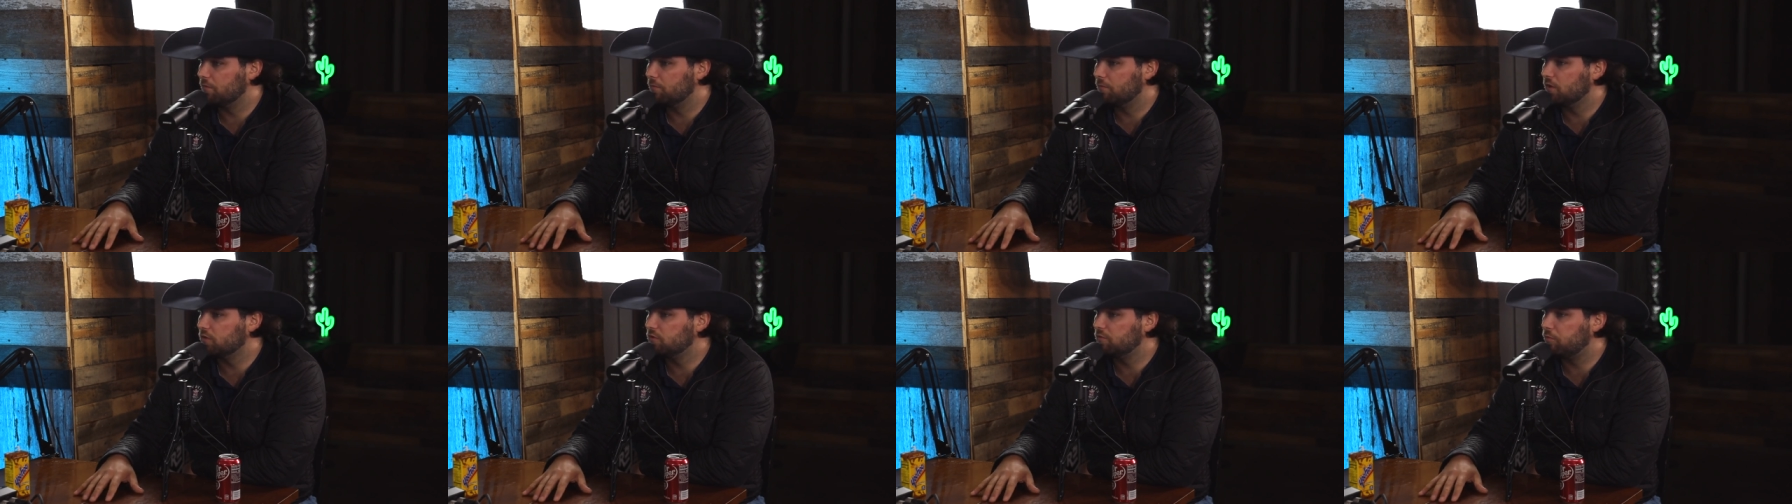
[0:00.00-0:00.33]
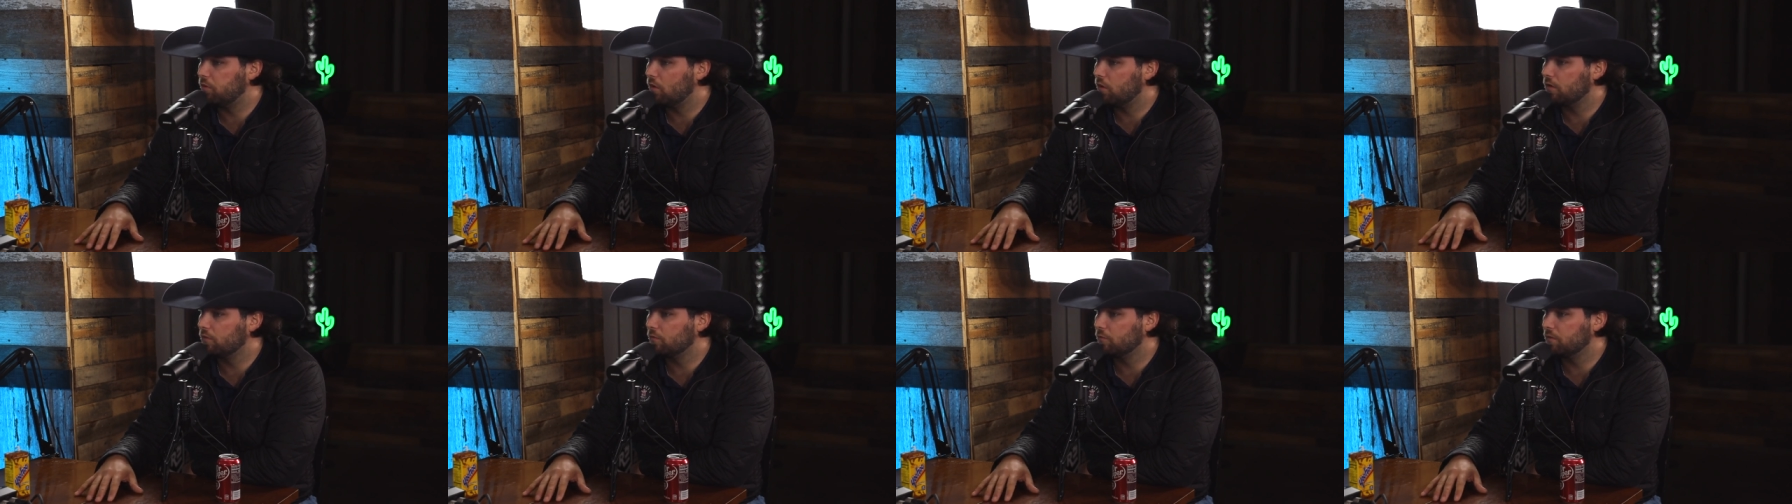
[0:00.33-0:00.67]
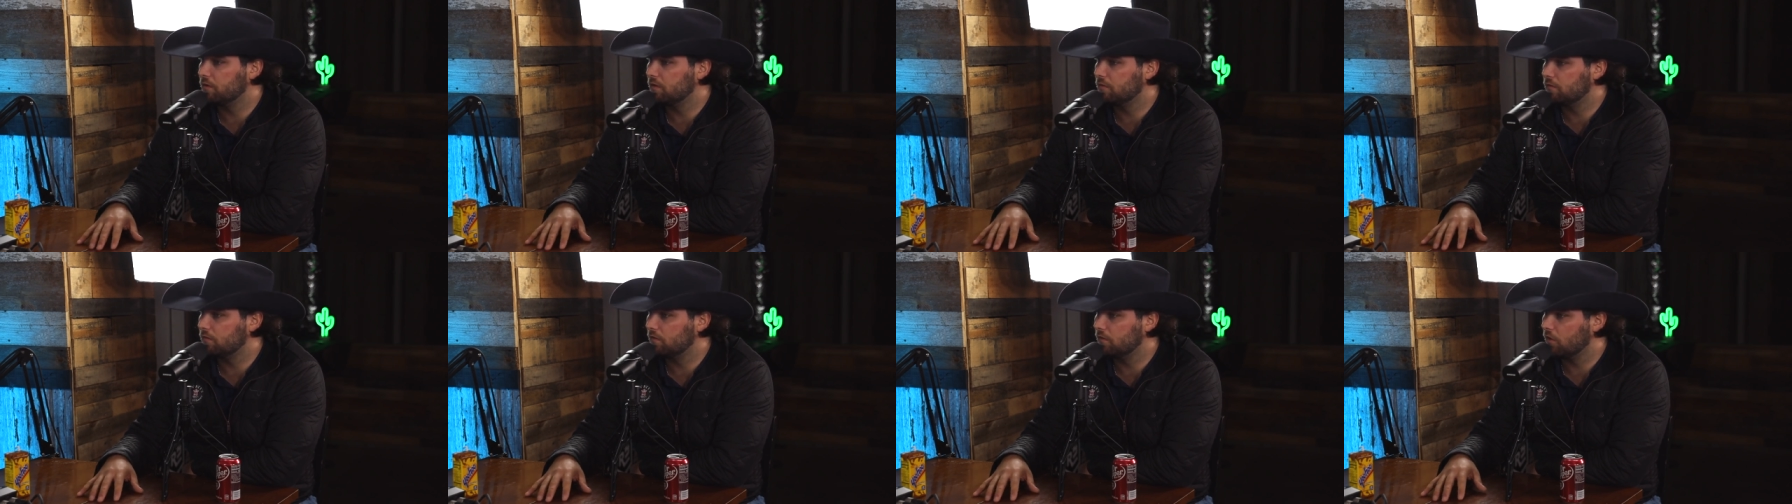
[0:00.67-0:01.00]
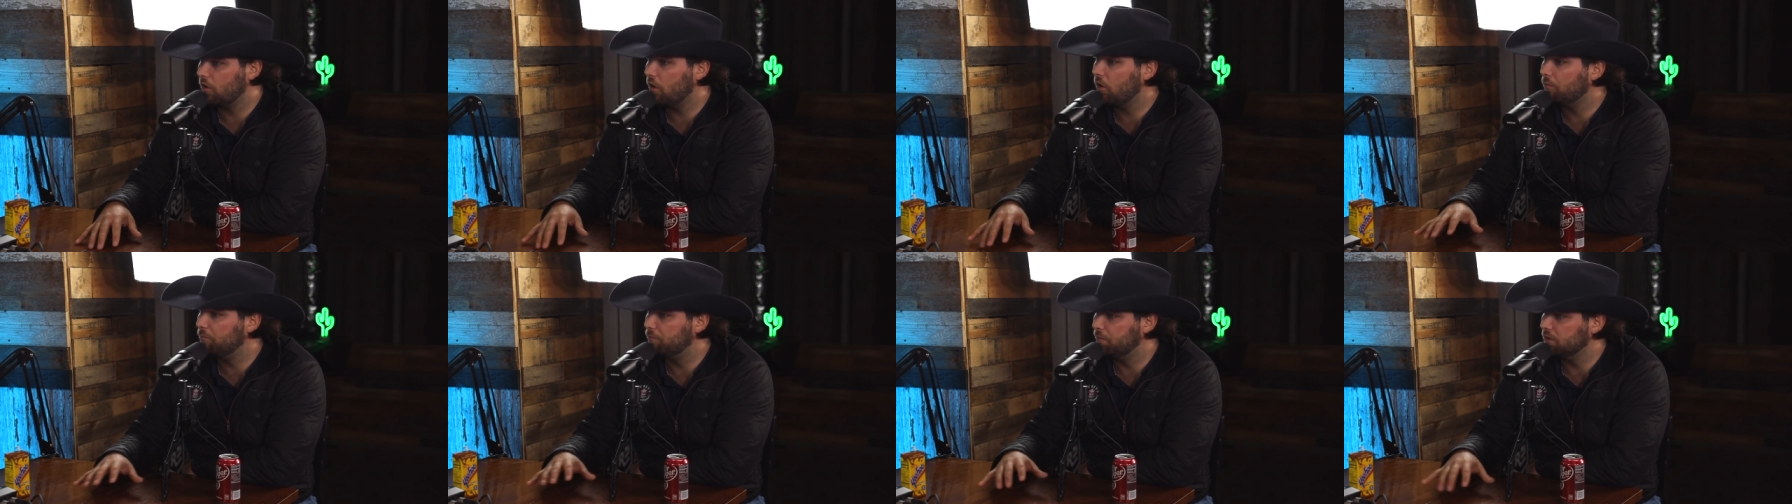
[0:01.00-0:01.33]
the most part, we,
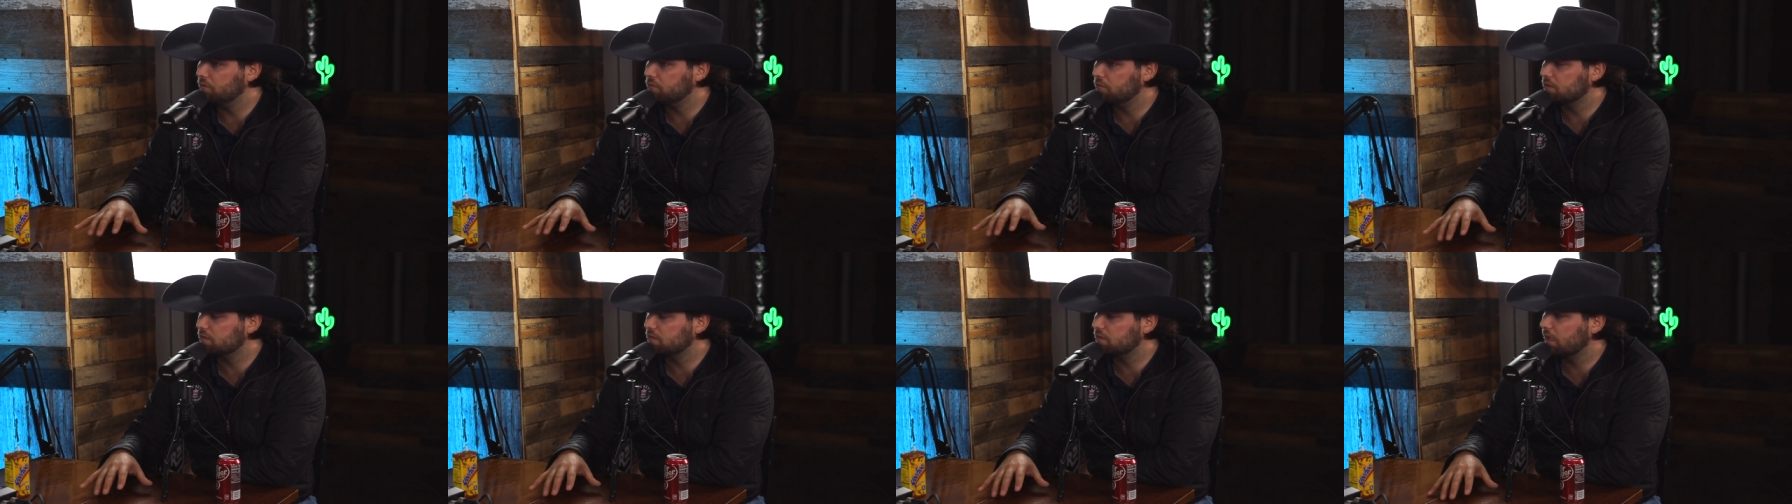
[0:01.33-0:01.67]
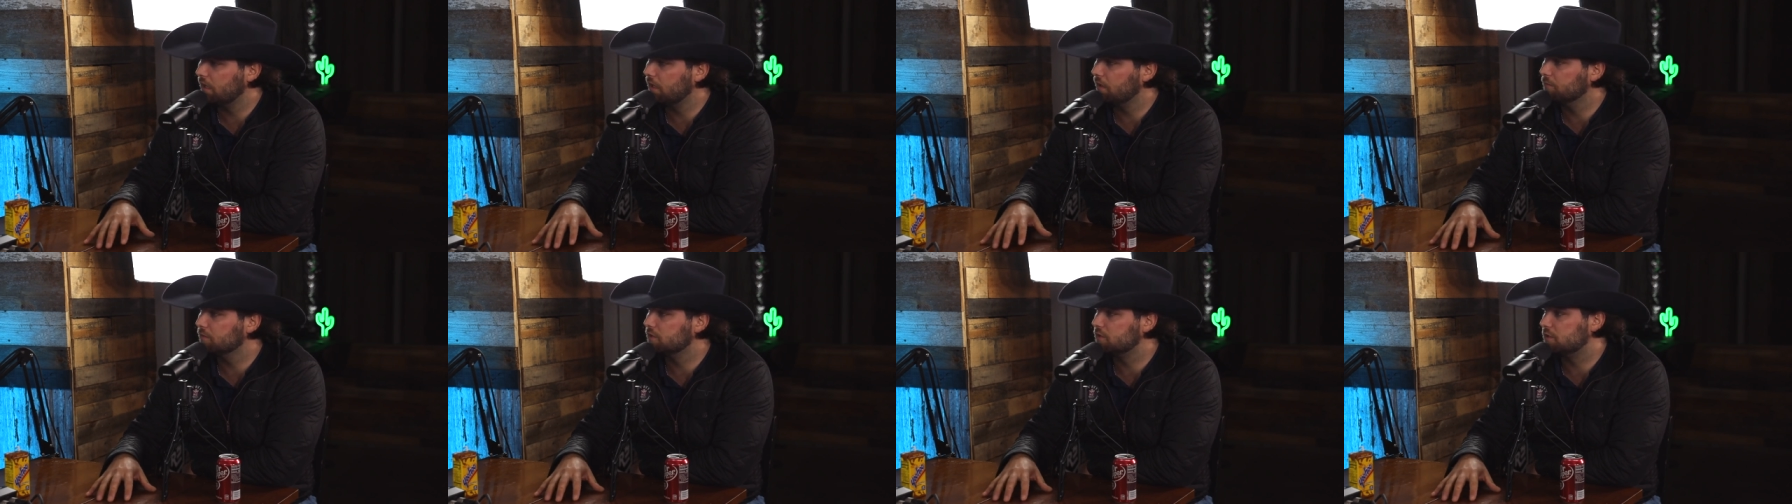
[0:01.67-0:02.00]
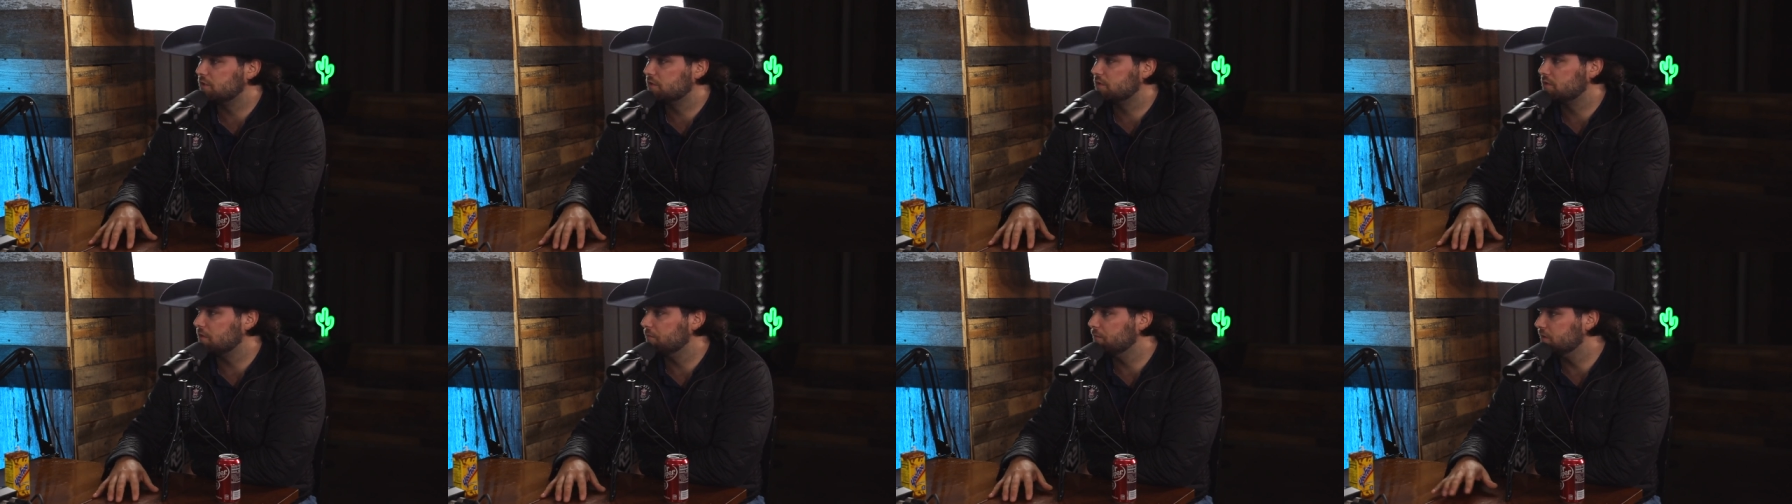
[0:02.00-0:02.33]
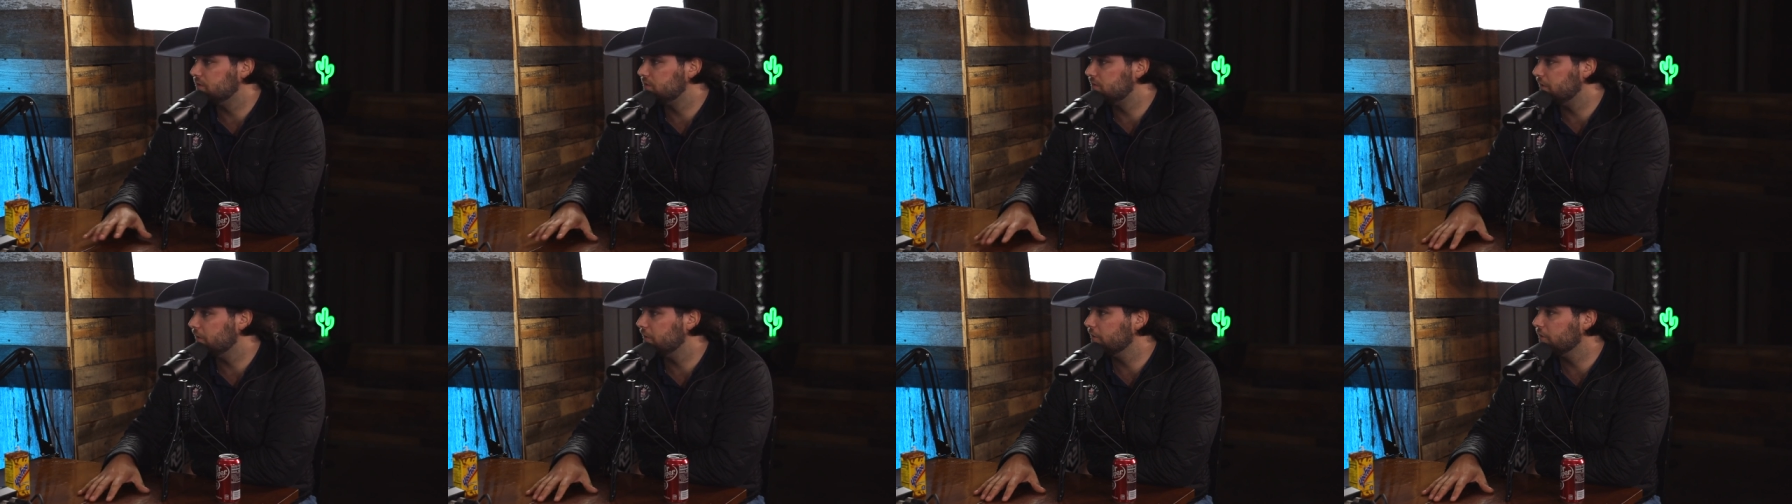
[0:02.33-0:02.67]
they're all built the same. It's just the
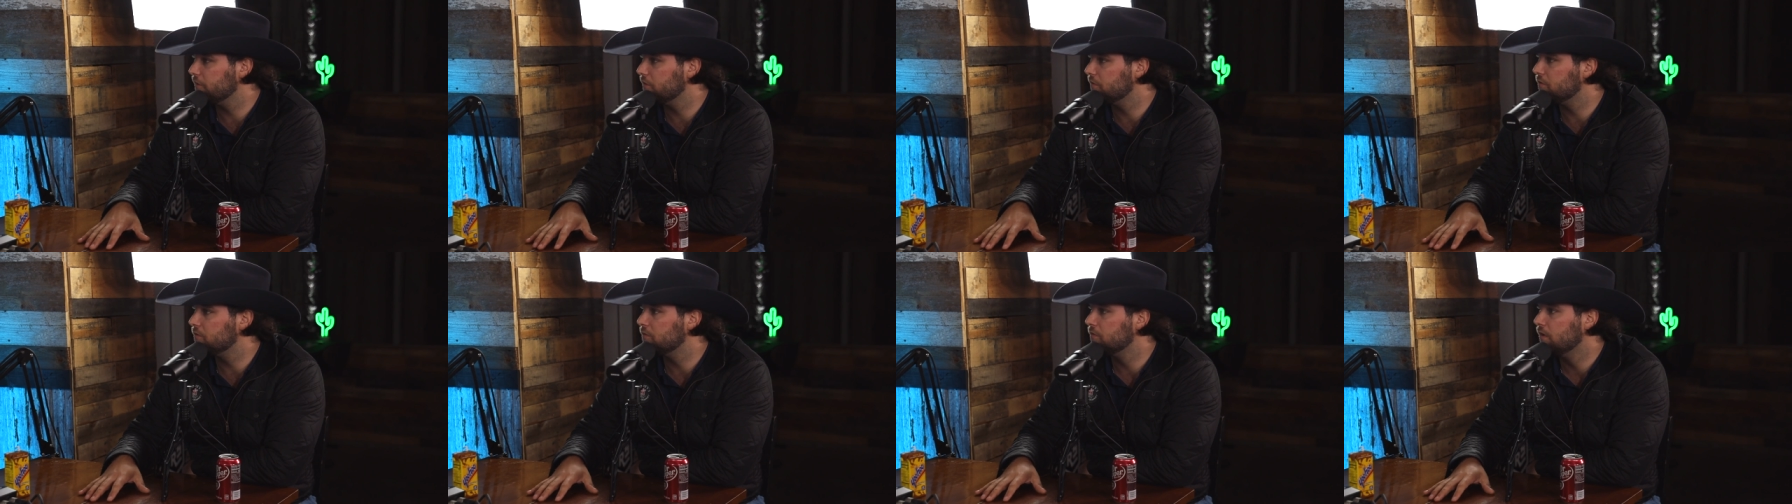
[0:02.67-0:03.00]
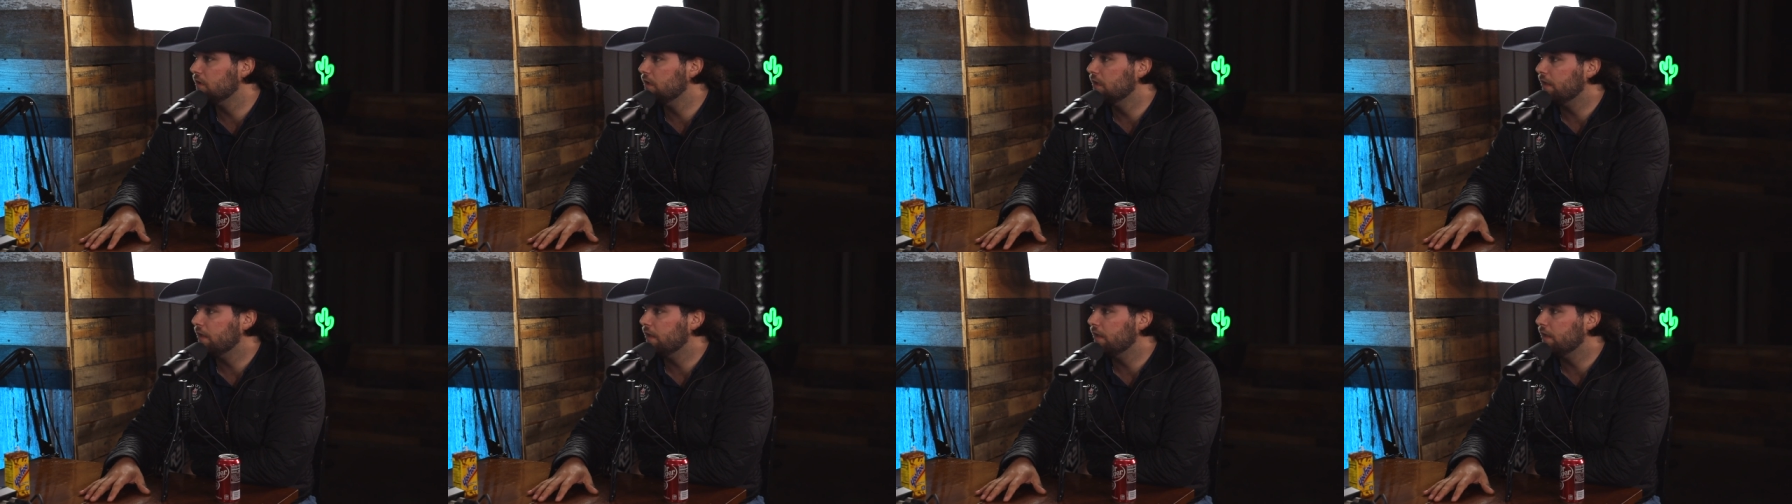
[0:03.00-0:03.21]
material